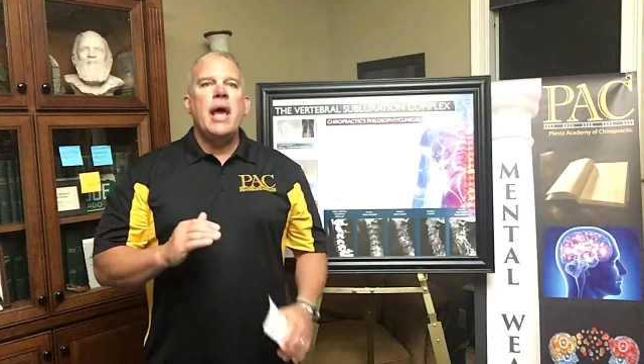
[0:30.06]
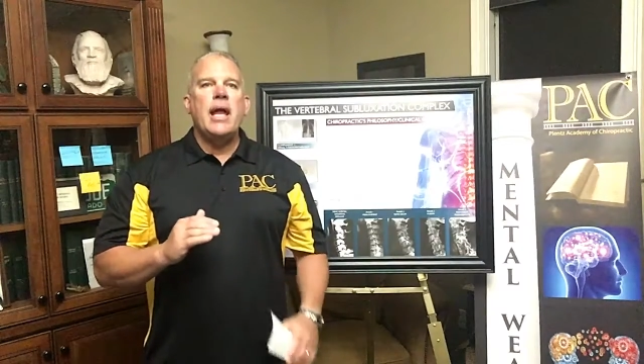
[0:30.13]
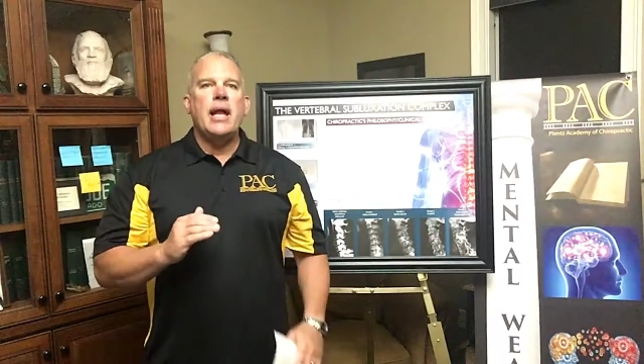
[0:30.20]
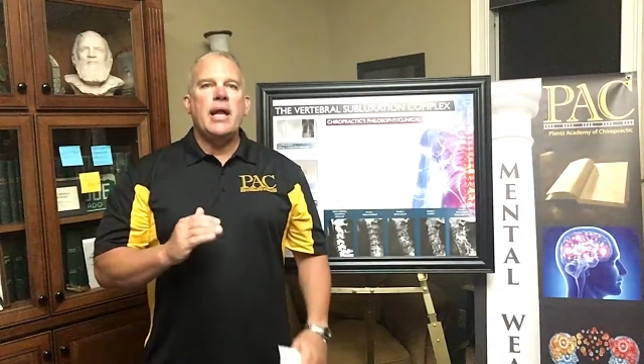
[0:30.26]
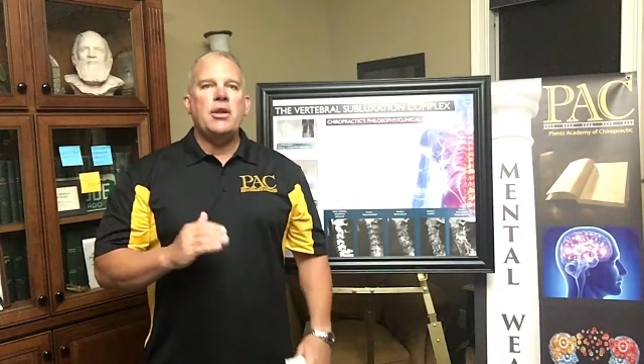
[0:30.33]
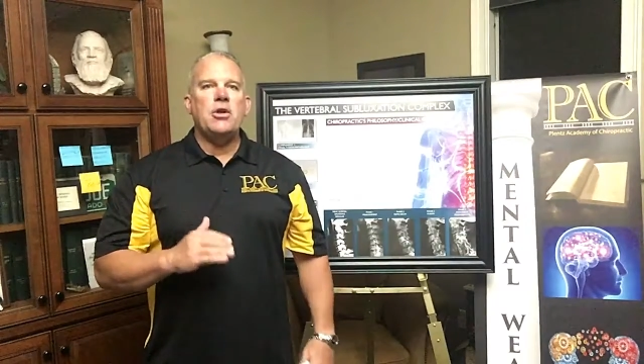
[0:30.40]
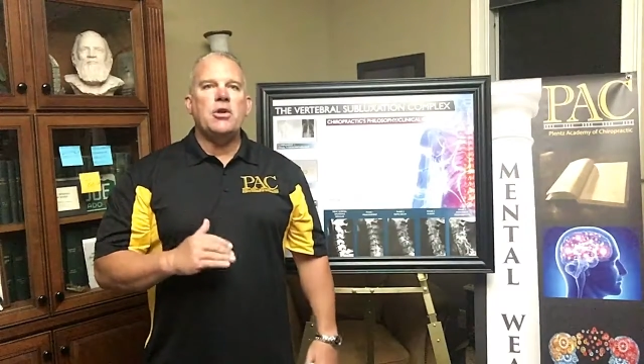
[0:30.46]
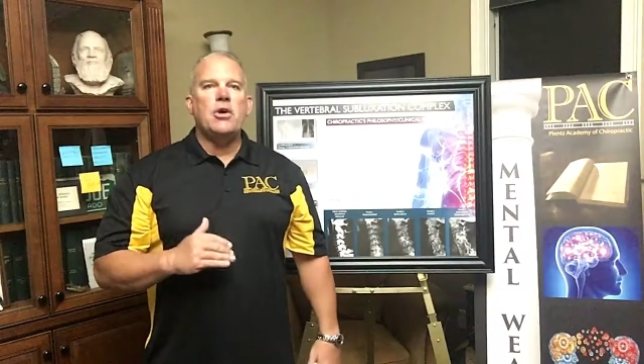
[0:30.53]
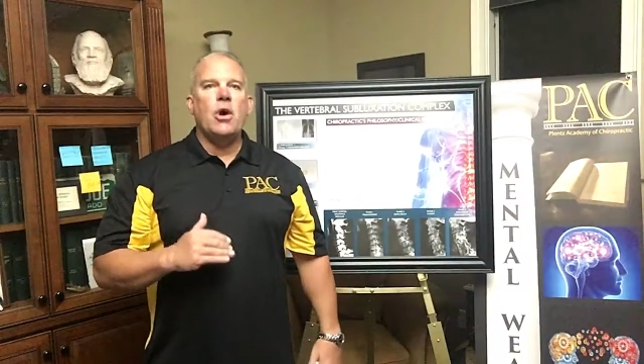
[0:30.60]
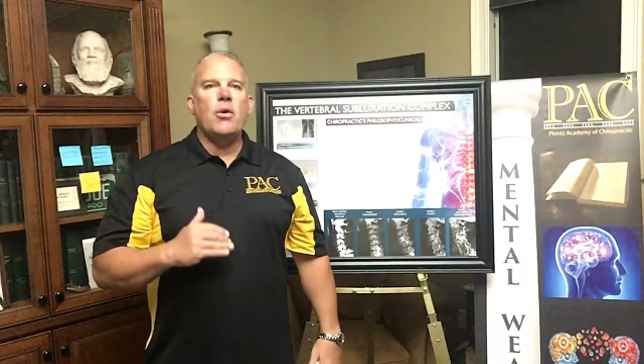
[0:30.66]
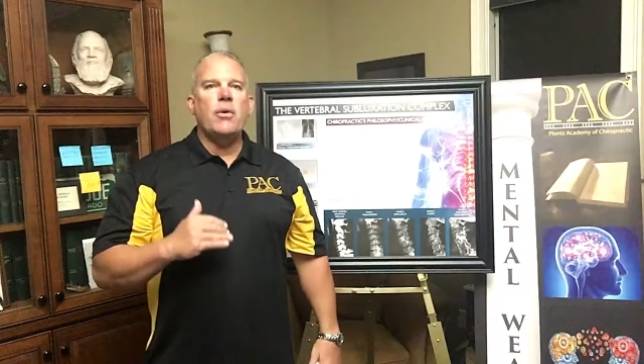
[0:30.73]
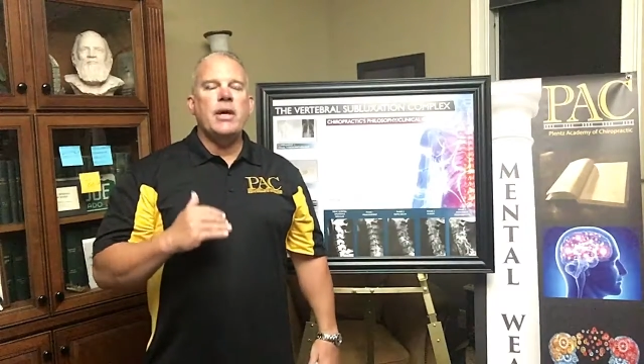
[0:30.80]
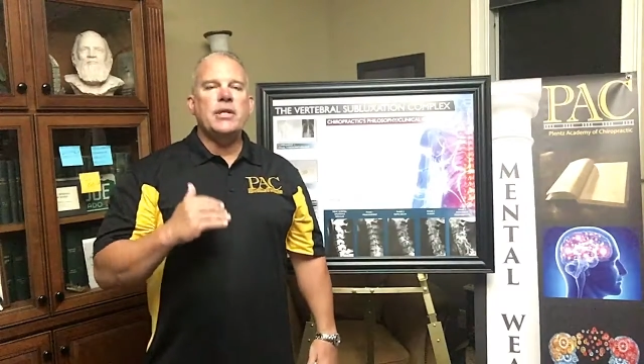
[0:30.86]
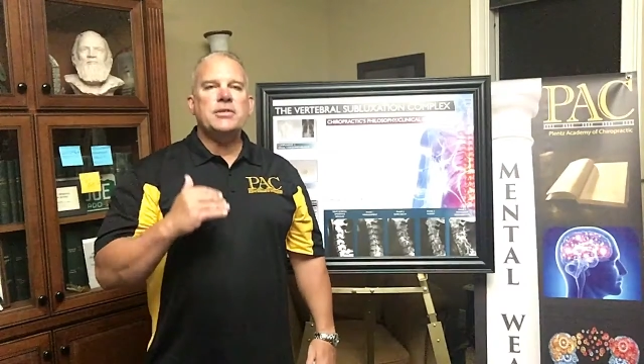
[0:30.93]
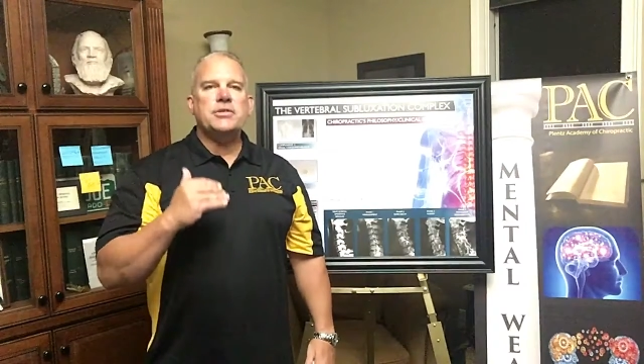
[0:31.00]
and then you
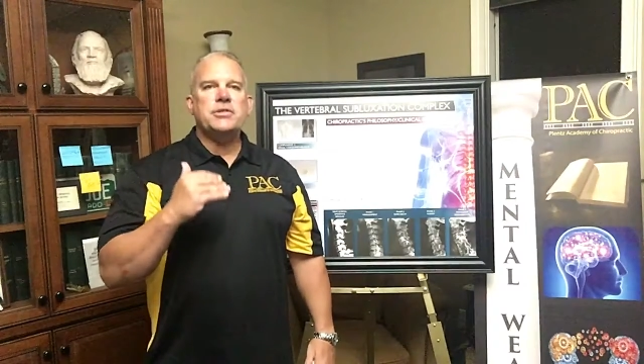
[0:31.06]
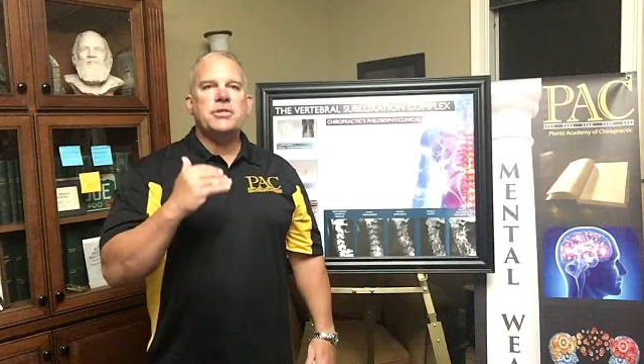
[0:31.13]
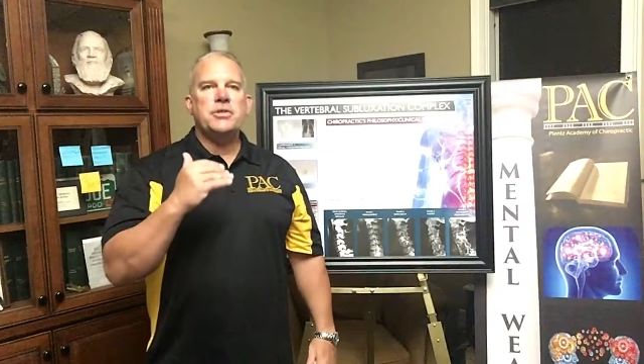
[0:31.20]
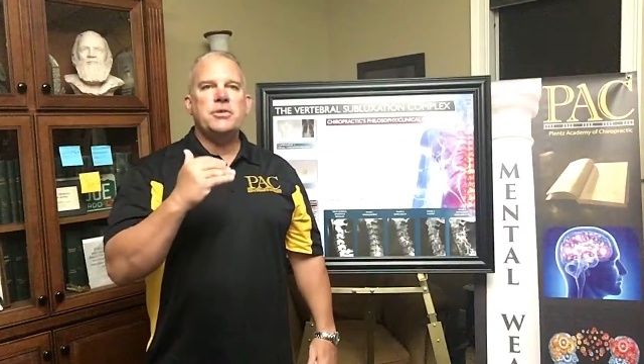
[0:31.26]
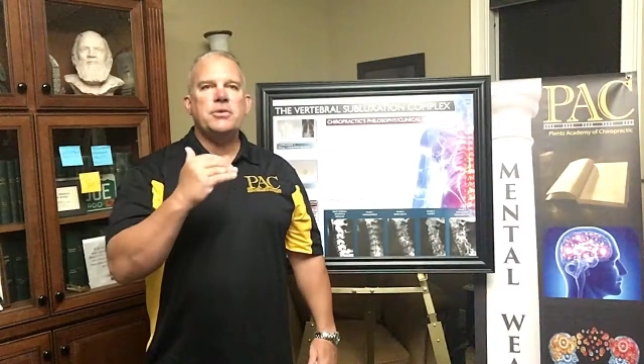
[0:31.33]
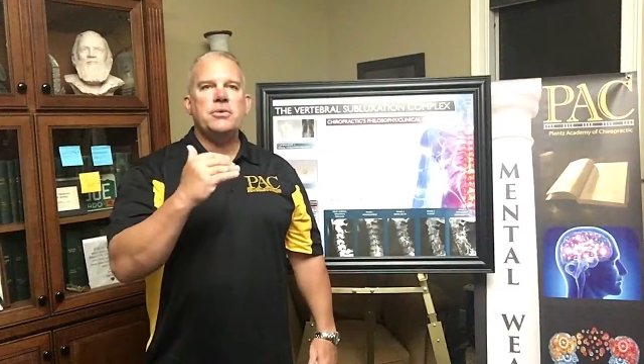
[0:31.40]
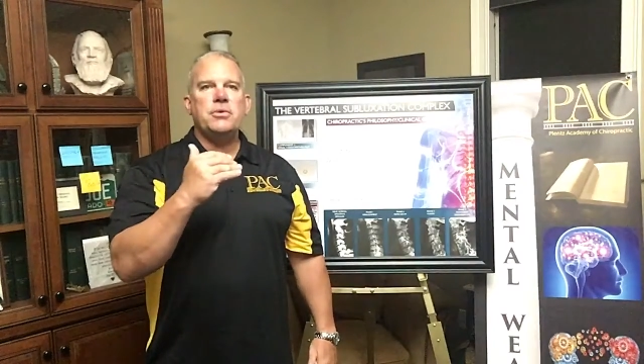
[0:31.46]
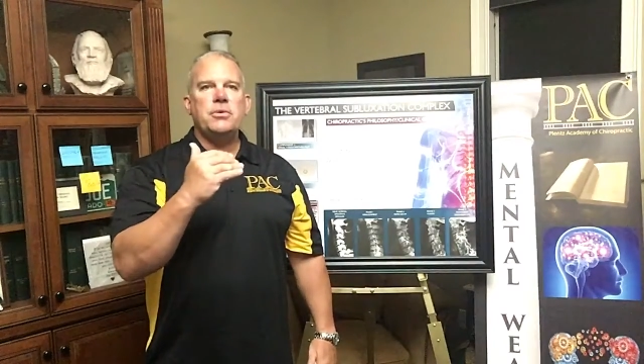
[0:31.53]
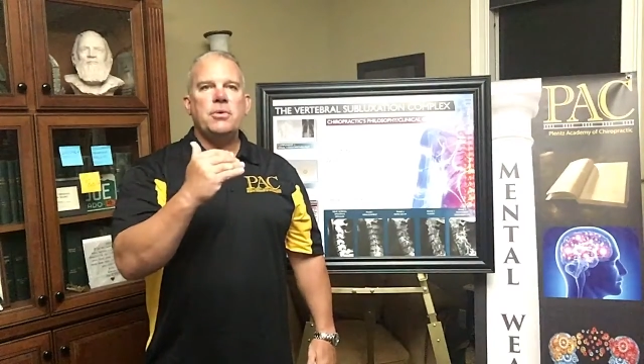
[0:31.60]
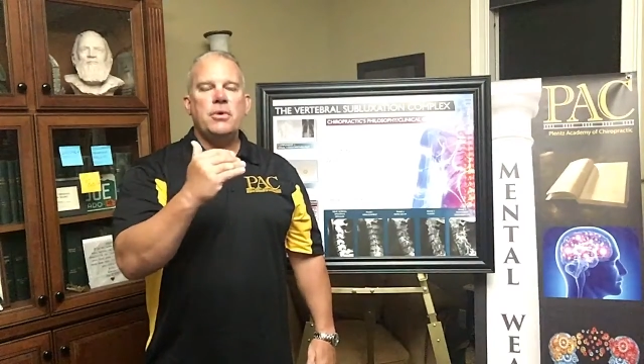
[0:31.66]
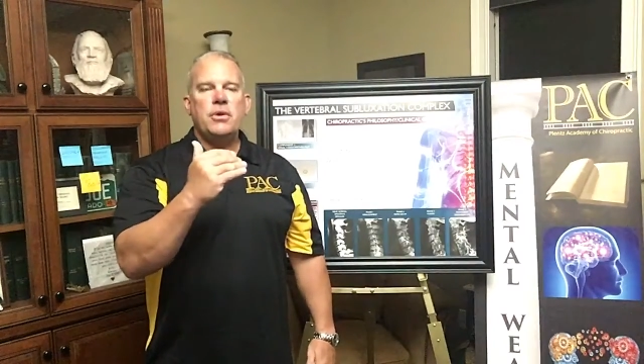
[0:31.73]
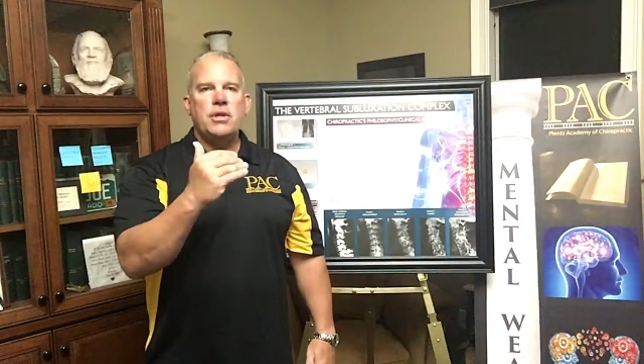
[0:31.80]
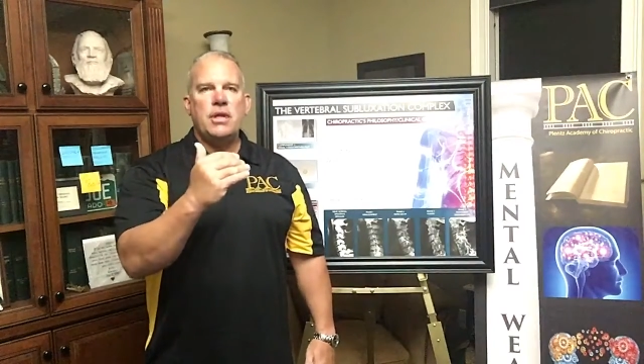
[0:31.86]
go into